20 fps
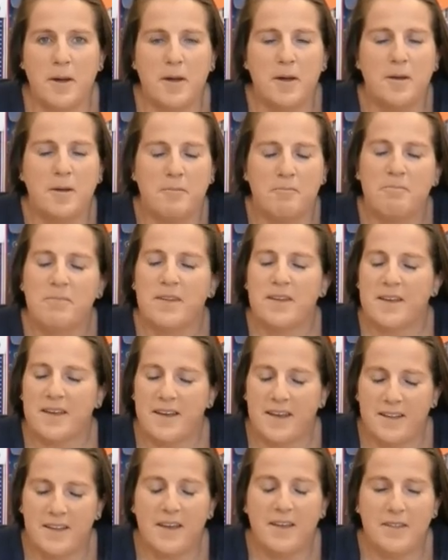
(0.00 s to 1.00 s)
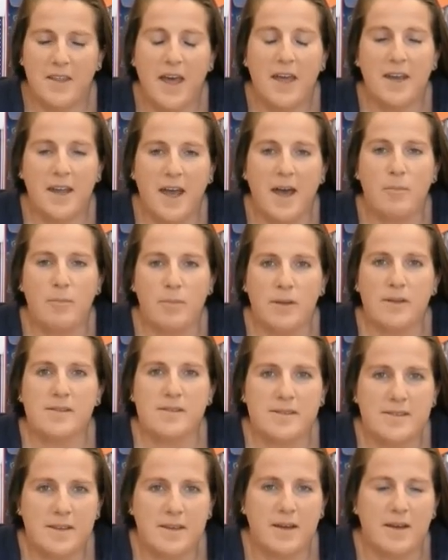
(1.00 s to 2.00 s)
and, and, that
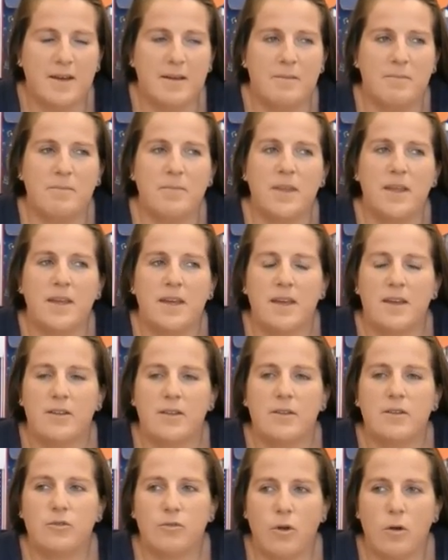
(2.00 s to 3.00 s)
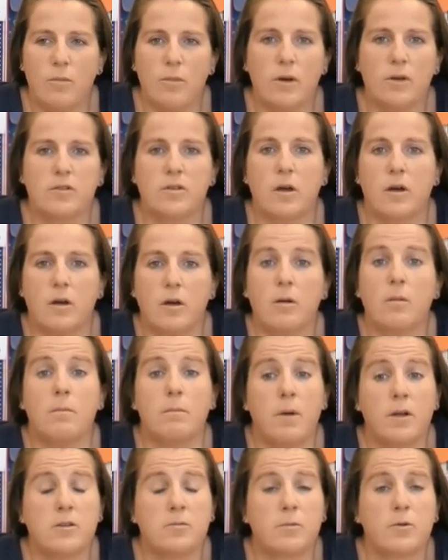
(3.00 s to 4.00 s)
happens. Uh, Chromebooks are
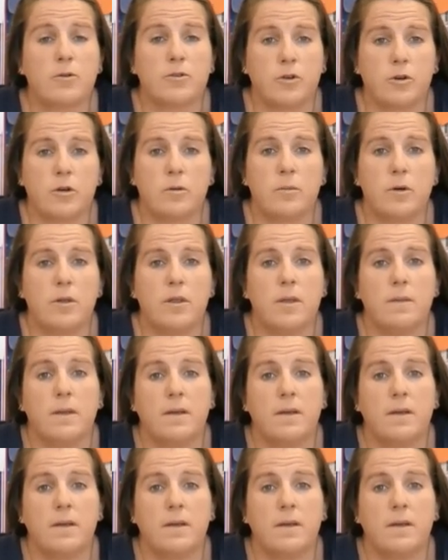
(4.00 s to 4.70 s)
much more durable